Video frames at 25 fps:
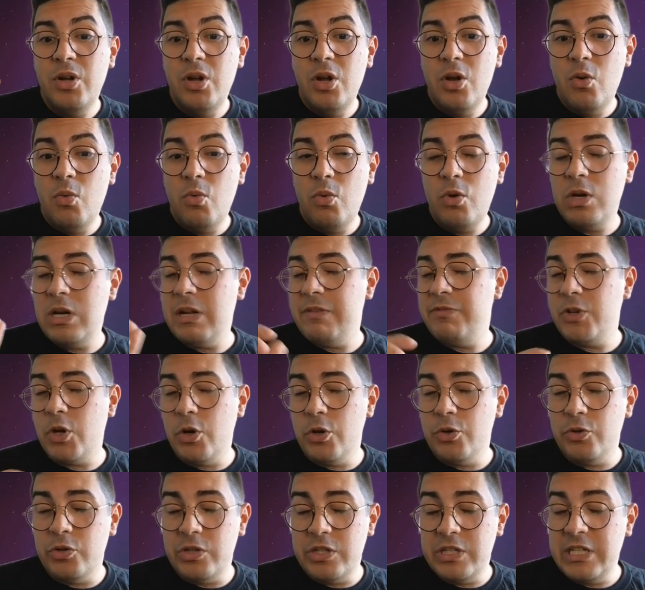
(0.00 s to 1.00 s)
we don't have to go
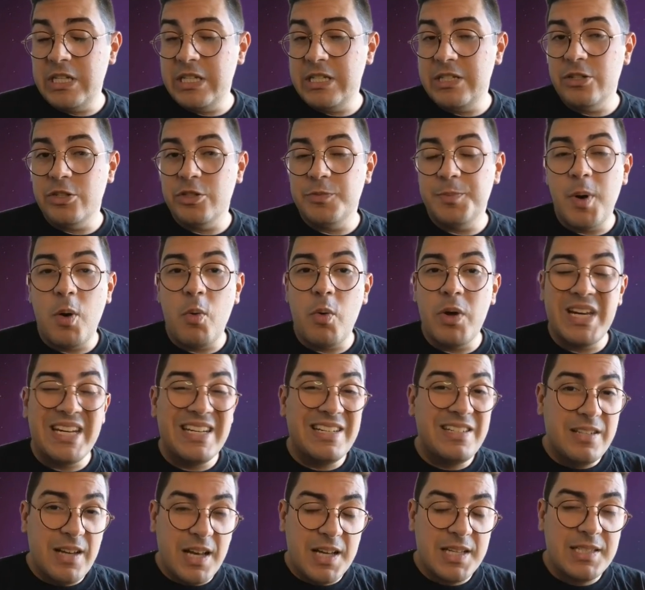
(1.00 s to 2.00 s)
into the details, but what
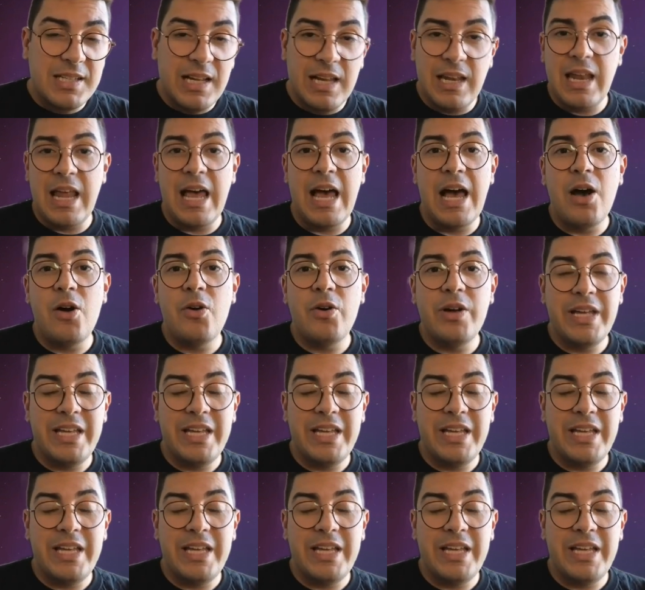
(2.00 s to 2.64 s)
it does allow